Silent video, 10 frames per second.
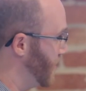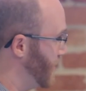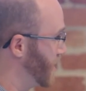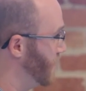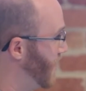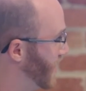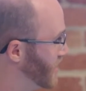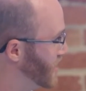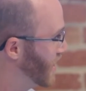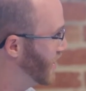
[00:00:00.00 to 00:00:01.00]
and come back and
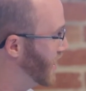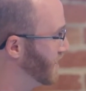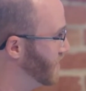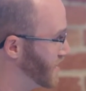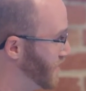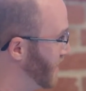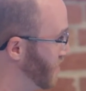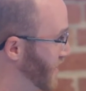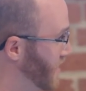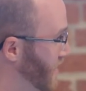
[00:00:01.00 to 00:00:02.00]
check again if there's something for me
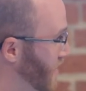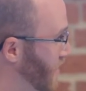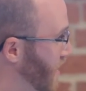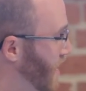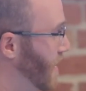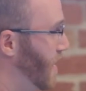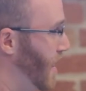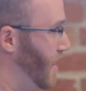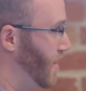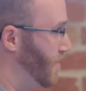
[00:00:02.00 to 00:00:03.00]
to do.
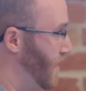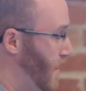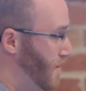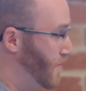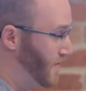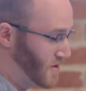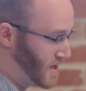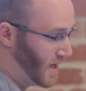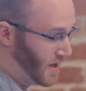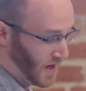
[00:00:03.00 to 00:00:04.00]
But if you're
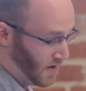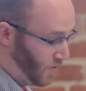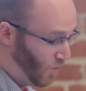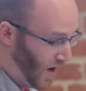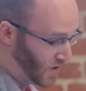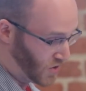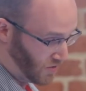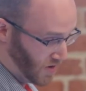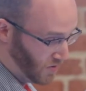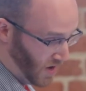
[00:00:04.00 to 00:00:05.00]
saying while
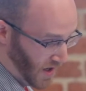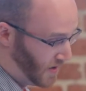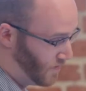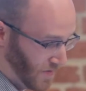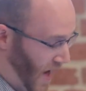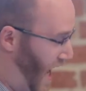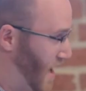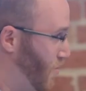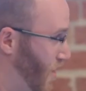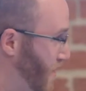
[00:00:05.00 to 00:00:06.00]
true, add
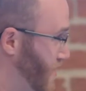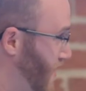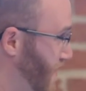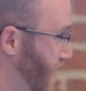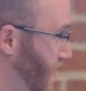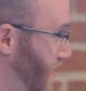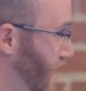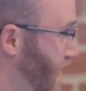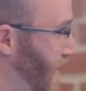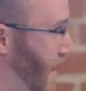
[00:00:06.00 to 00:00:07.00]
1 or something,
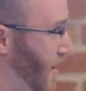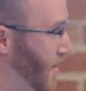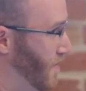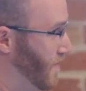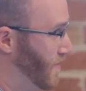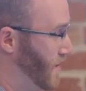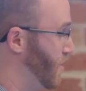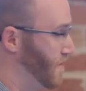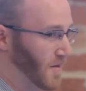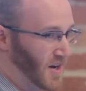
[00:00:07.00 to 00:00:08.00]
the
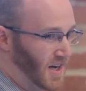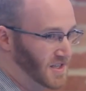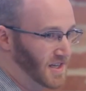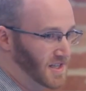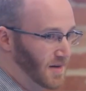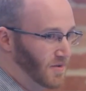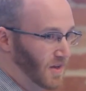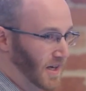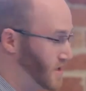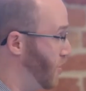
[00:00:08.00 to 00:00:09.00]
old Fibonacci example,
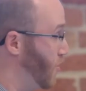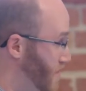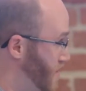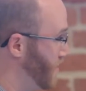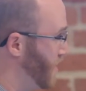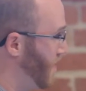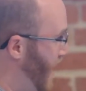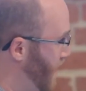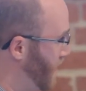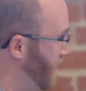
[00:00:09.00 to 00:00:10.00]
it's always doing
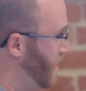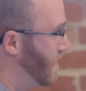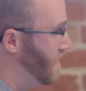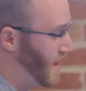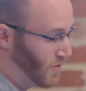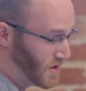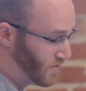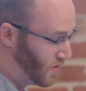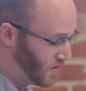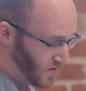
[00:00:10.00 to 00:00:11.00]
math, that will just
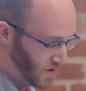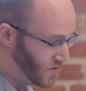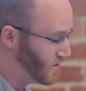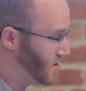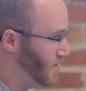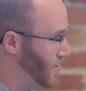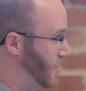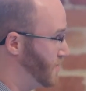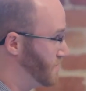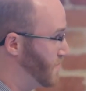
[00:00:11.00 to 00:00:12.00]
use your CPU up
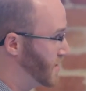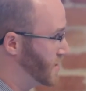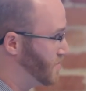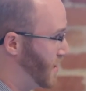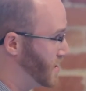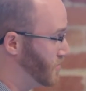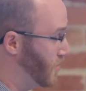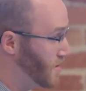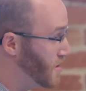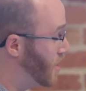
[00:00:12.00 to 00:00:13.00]
as much as possible,
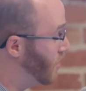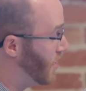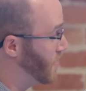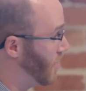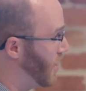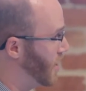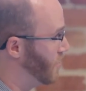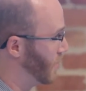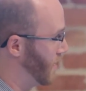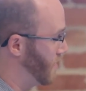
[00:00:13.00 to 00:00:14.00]
and no other I/O
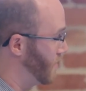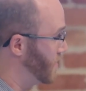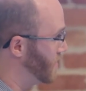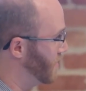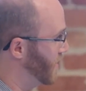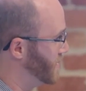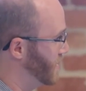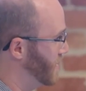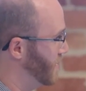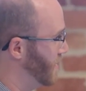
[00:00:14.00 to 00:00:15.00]
will get through until that's
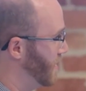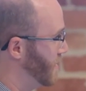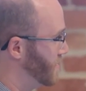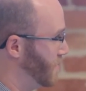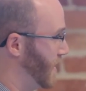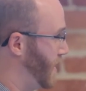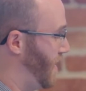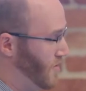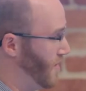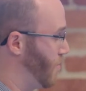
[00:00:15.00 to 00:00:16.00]
done. So like
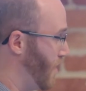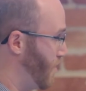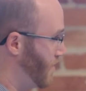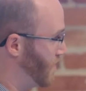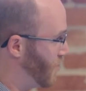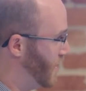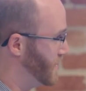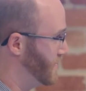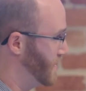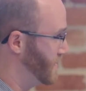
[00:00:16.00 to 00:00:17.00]
you have one web request
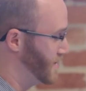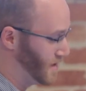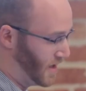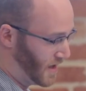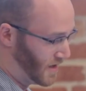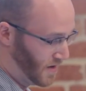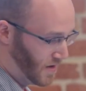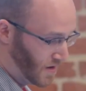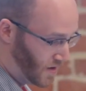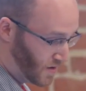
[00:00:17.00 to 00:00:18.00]
that says like,
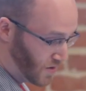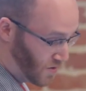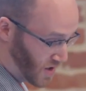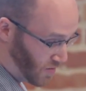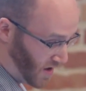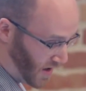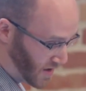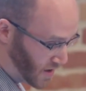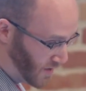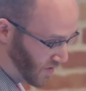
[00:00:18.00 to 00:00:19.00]
do this blocking
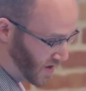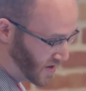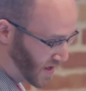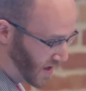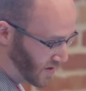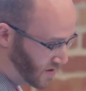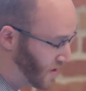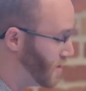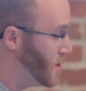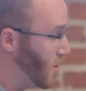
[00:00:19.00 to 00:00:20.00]
sleep for 10 seconds,
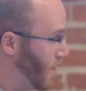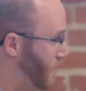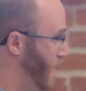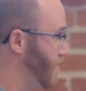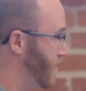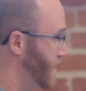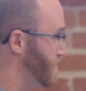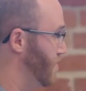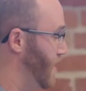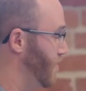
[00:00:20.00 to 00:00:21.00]
no other web request
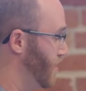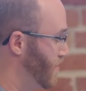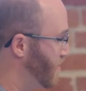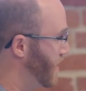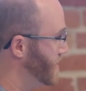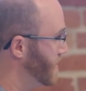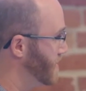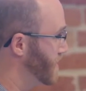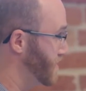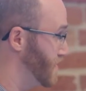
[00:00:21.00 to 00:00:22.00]
will be able to be processed
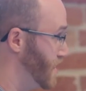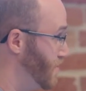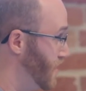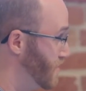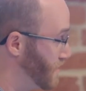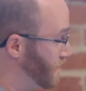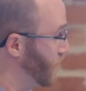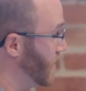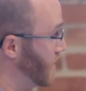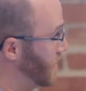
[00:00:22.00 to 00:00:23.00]
because the CPU is
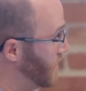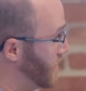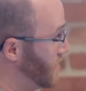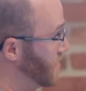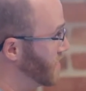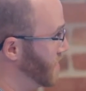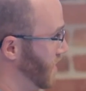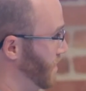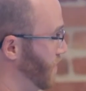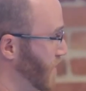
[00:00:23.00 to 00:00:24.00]
fully used, like
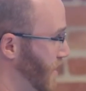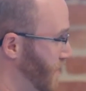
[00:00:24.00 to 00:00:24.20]
fully,